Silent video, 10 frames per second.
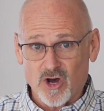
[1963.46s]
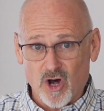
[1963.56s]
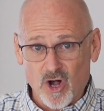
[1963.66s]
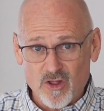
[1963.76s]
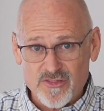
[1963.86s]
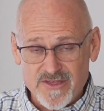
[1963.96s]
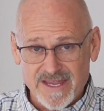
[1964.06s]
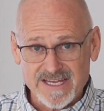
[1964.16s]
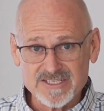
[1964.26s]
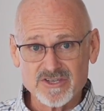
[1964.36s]
all
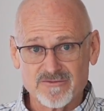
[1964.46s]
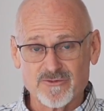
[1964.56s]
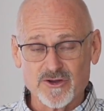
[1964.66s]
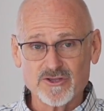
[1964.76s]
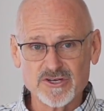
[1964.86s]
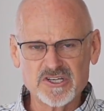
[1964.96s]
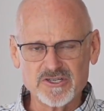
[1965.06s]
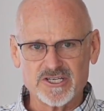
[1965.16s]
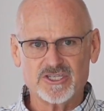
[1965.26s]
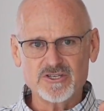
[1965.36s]
things for your
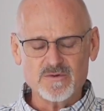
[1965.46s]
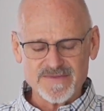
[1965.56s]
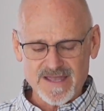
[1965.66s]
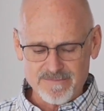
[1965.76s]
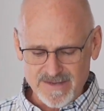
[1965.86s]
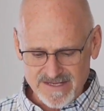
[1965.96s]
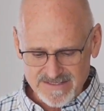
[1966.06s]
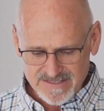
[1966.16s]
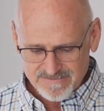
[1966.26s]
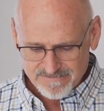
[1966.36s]
good. You know what that
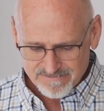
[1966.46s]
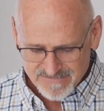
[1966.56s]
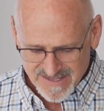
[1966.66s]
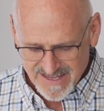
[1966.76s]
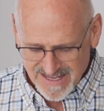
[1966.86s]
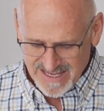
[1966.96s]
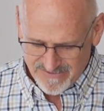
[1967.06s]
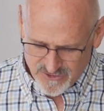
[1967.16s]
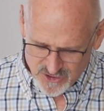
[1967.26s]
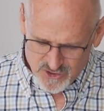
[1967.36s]
means?
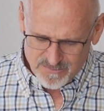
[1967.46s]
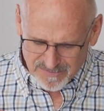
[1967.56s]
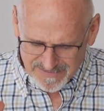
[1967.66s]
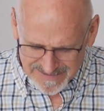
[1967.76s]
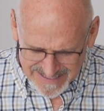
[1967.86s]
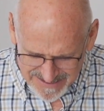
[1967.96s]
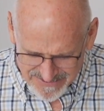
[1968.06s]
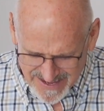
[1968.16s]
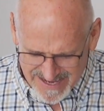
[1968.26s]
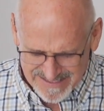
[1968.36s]
If you
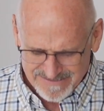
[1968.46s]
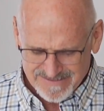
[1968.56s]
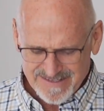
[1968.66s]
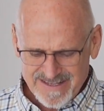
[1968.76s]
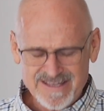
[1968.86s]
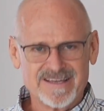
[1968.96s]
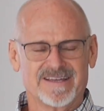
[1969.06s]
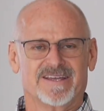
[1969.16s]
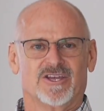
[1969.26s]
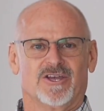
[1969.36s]
believe that,
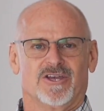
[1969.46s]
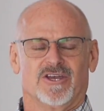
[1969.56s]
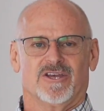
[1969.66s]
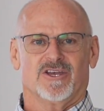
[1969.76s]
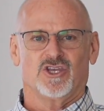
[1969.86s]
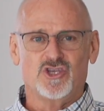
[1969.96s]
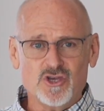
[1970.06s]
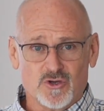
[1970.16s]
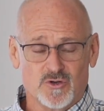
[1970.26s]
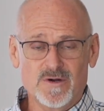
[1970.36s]

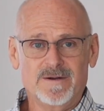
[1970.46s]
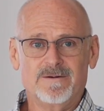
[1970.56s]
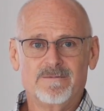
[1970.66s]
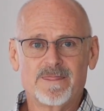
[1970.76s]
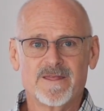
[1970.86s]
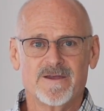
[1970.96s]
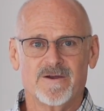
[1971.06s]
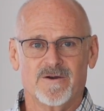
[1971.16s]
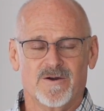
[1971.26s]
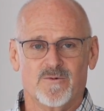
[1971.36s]
you
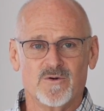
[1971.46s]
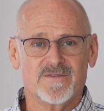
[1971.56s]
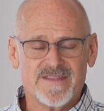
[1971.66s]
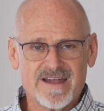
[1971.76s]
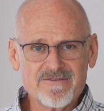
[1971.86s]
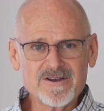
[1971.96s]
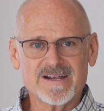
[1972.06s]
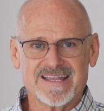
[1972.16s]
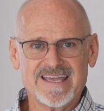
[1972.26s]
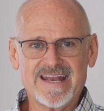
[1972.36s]
will
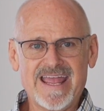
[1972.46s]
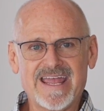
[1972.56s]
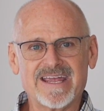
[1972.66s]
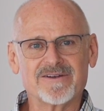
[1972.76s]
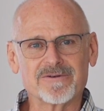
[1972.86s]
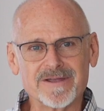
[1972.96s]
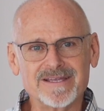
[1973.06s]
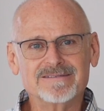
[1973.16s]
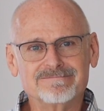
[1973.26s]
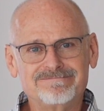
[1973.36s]
never get angry.